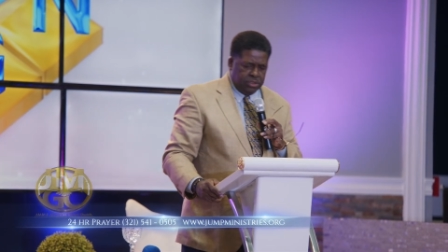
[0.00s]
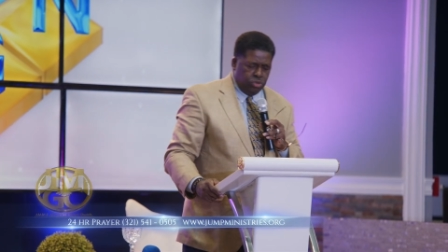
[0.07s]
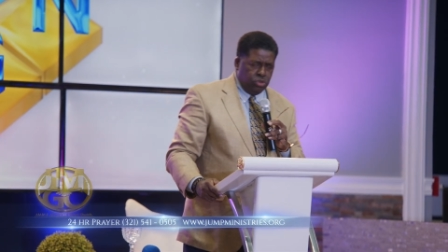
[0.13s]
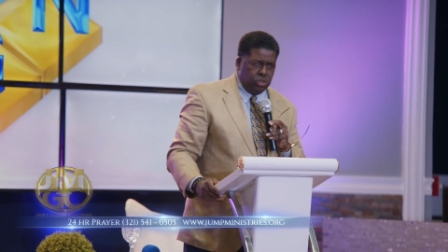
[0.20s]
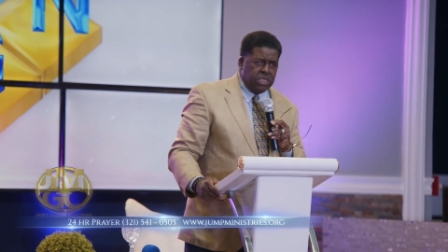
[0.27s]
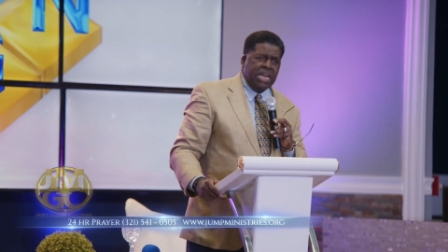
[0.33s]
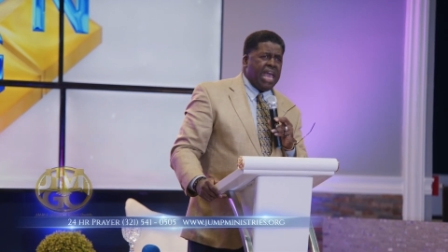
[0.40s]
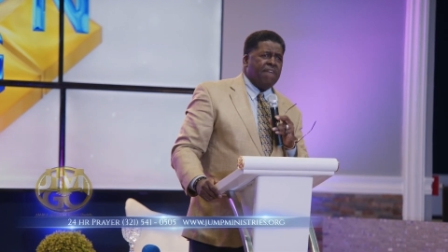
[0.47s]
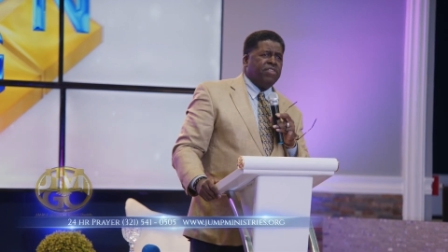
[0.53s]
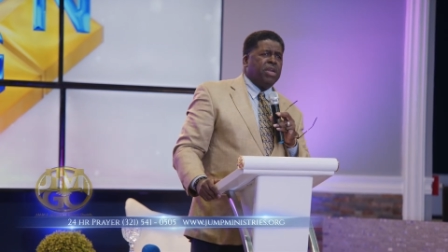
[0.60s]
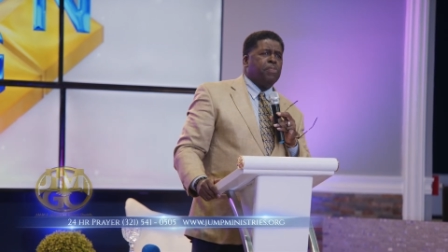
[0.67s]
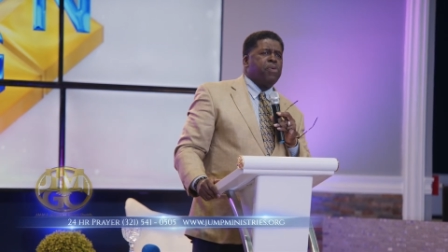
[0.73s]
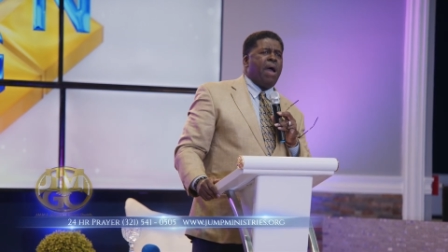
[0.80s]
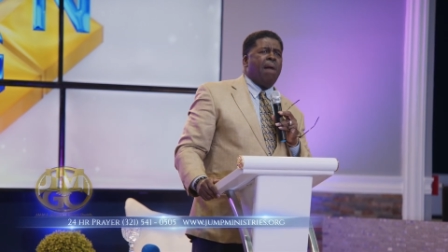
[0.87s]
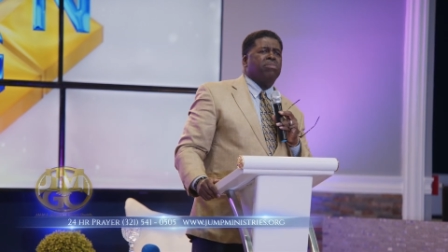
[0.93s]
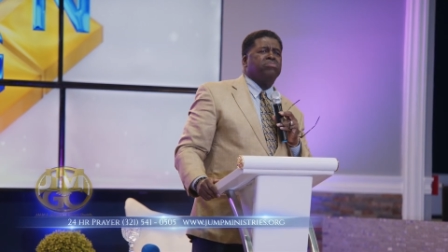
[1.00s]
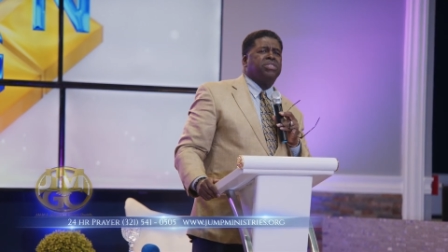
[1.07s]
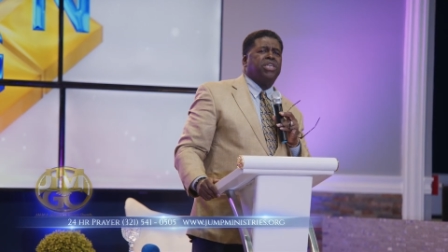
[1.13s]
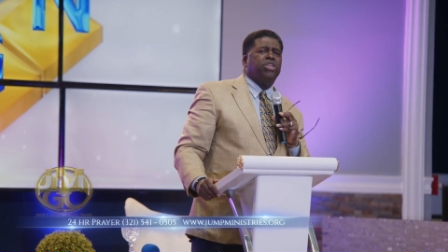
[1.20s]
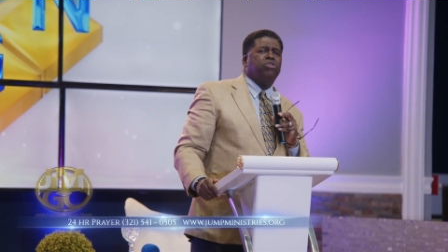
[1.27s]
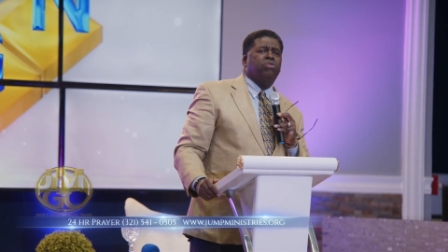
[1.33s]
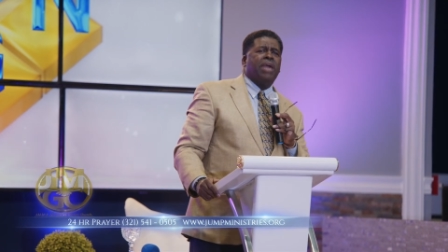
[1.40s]
You didn't have any
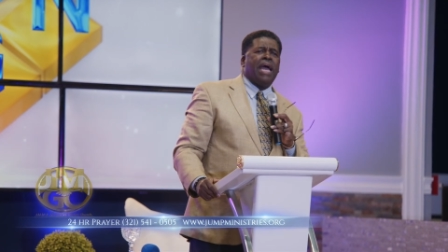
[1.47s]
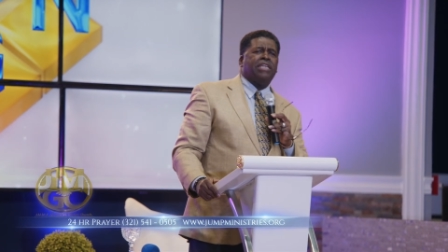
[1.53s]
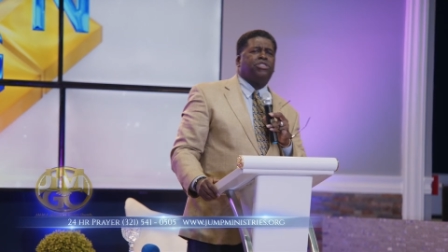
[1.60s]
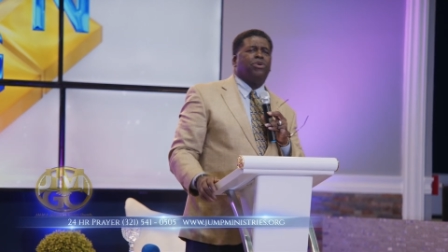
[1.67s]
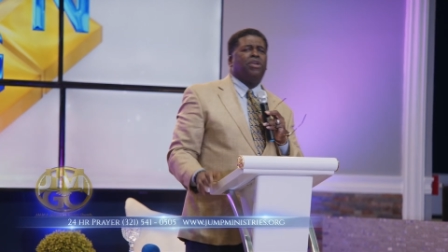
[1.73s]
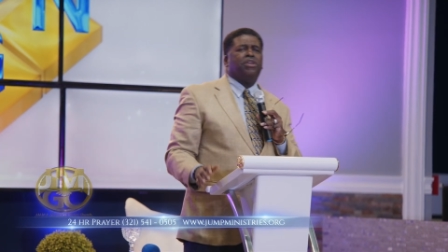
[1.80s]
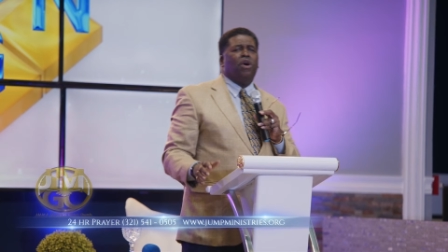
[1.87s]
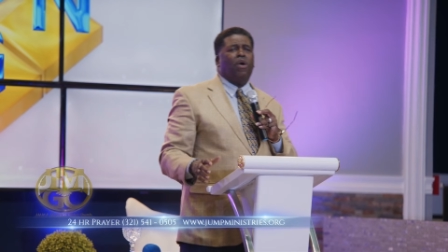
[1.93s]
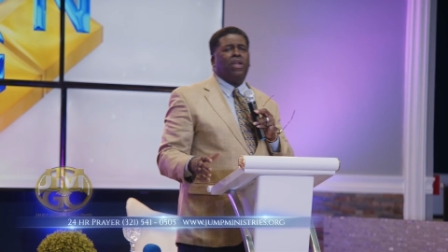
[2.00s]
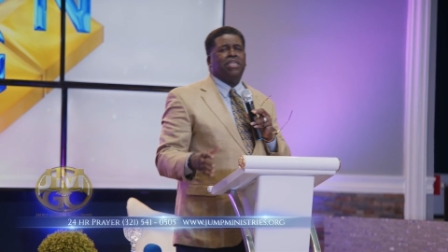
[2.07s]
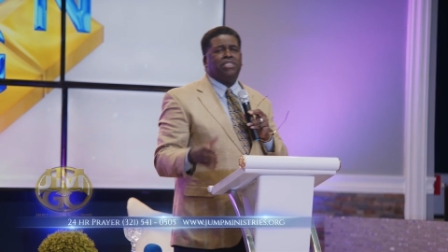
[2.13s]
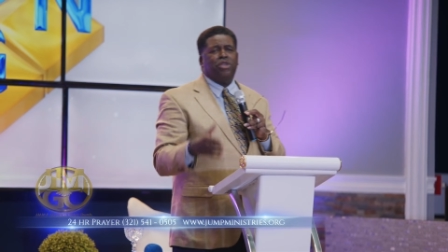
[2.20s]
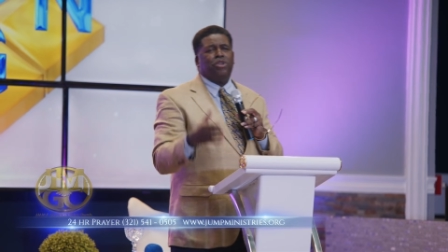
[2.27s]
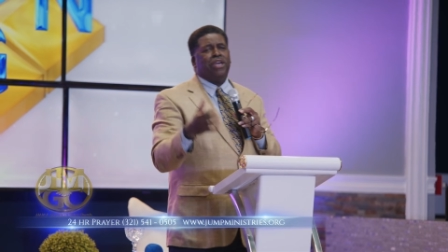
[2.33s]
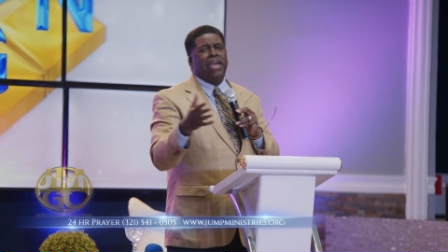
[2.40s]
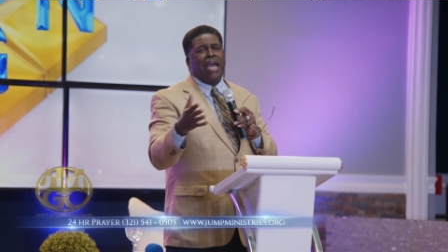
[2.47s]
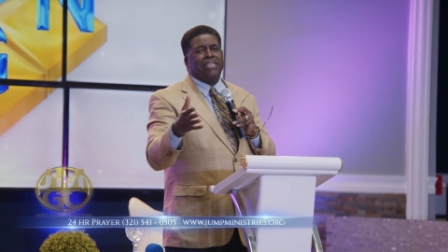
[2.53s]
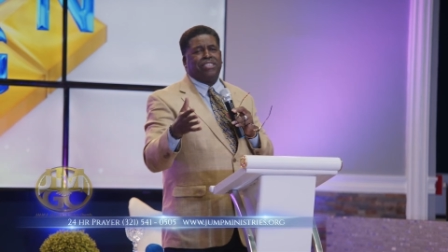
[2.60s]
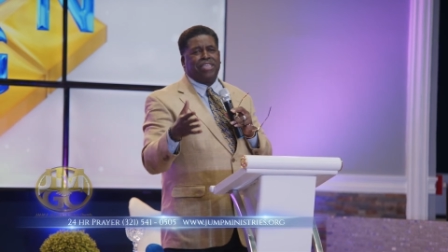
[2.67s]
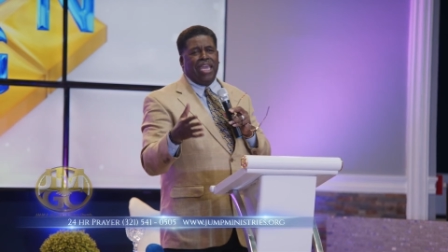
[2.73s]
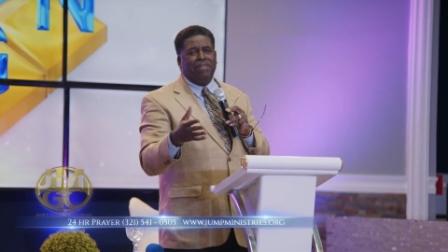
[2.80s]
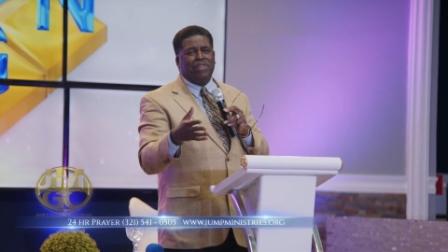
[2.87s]
problems till you got your anointing, until you
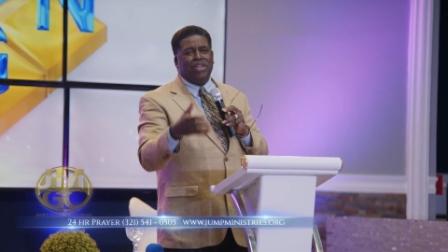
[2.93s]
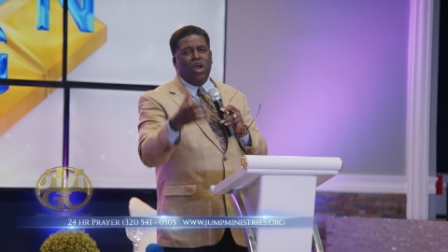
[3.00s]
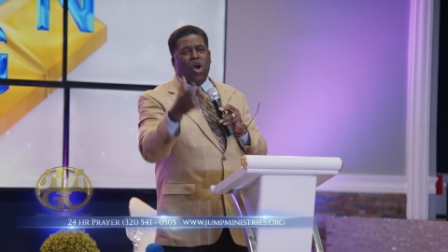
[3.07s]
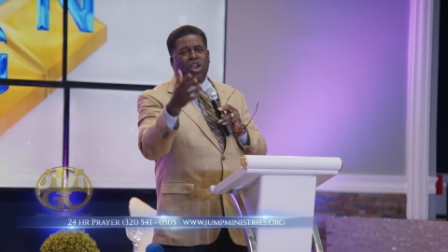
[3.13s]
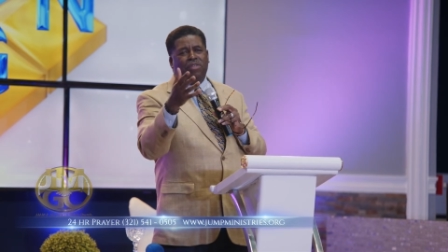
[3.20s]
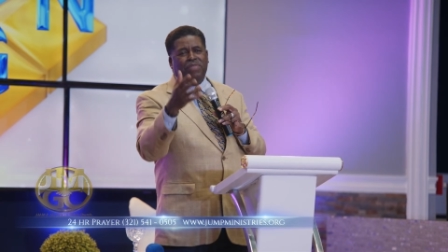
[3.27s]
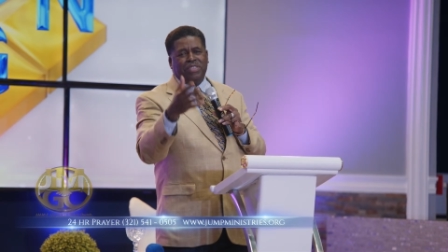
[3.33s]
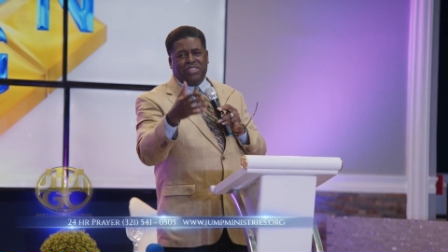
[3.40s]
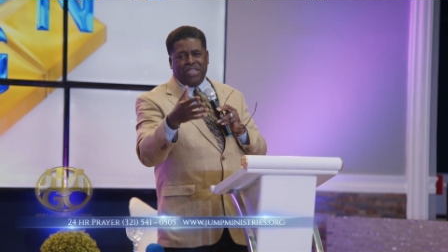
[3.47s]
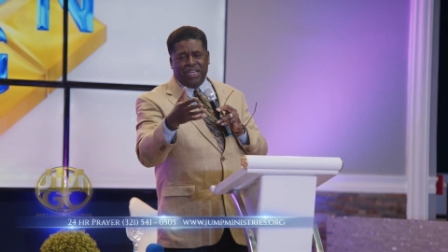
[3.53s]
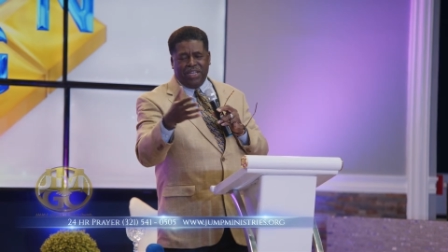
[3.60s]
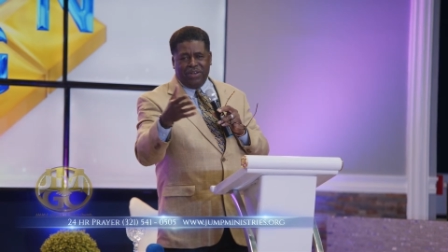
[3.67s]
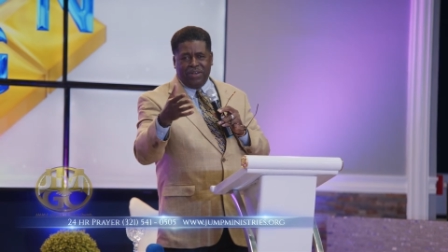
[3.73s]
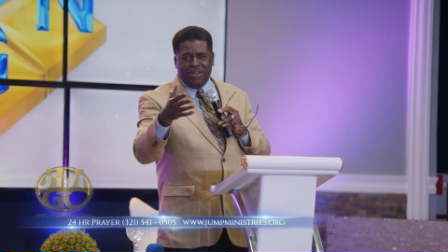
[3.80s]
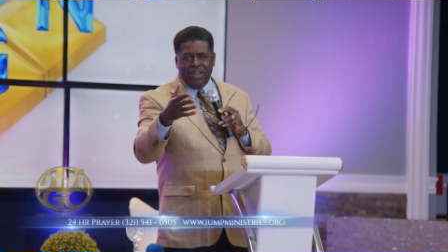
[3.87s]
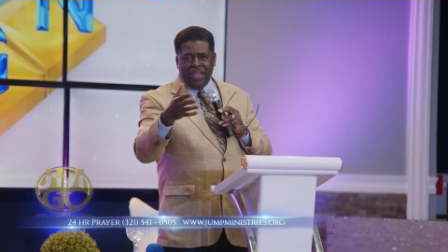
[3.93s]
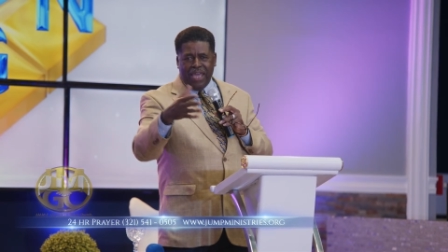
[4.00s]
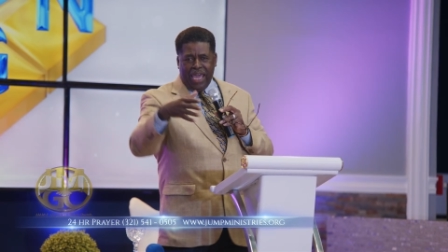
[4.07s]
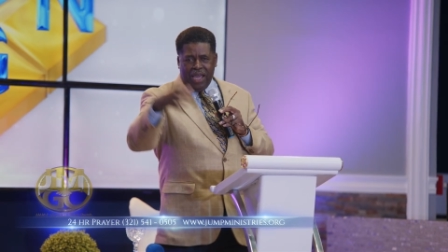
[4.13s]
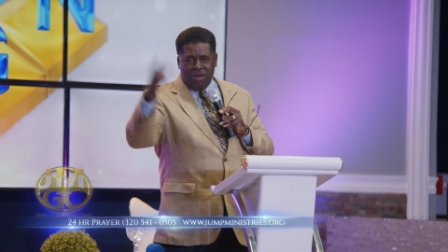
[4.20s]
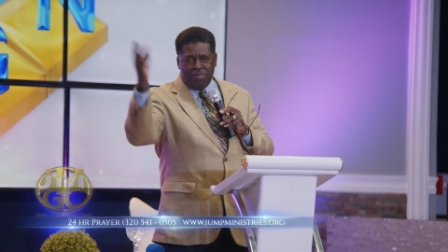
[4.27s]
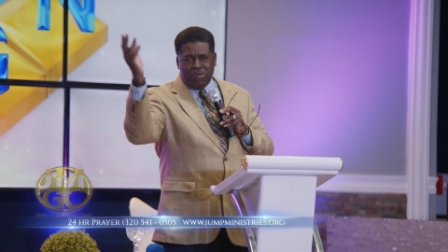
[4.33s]
got saved, and all of a sudden,
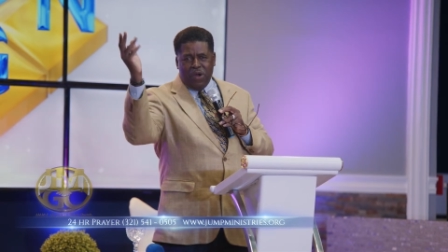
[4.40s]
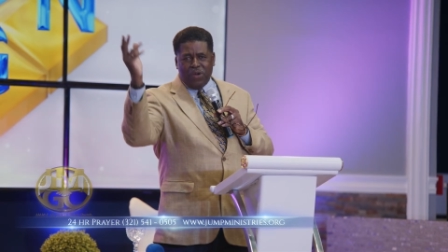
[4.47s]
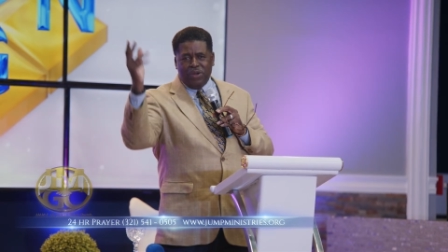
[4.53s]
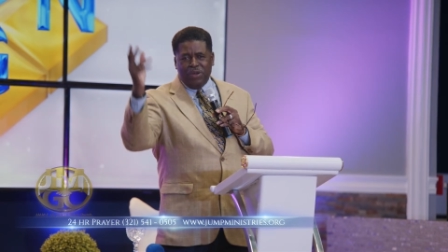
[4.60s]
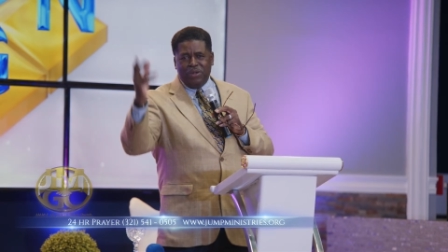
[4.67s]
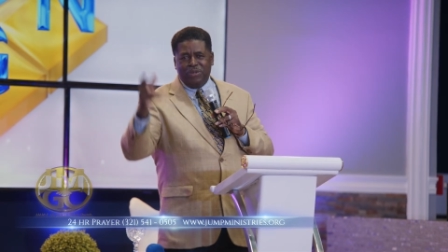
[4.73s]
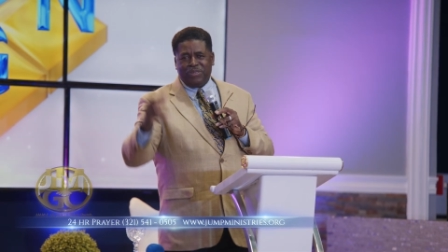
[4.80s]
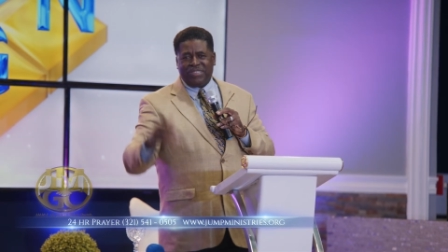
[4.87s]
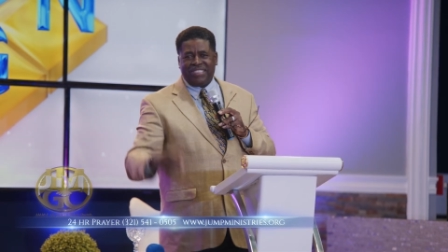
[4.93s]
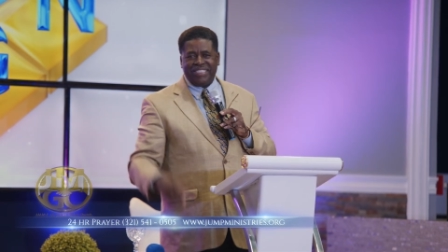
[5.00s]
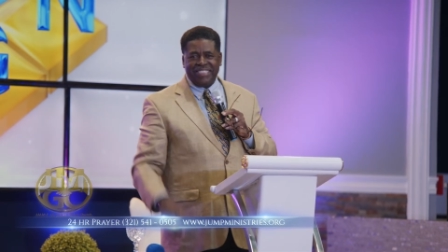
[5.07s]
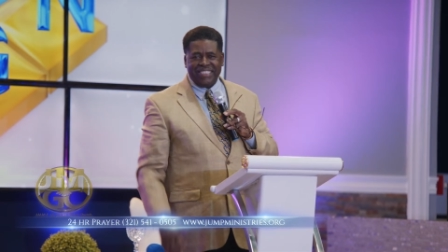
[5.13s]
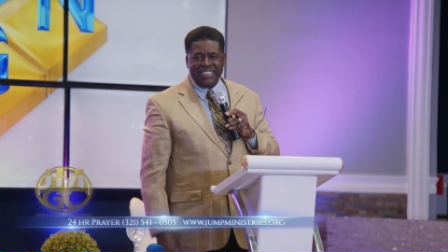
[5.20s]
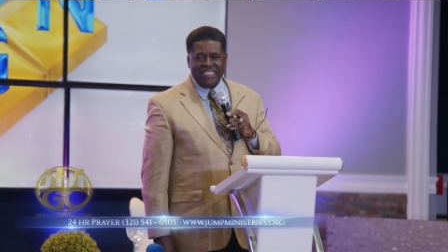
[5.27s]
hell broke loose.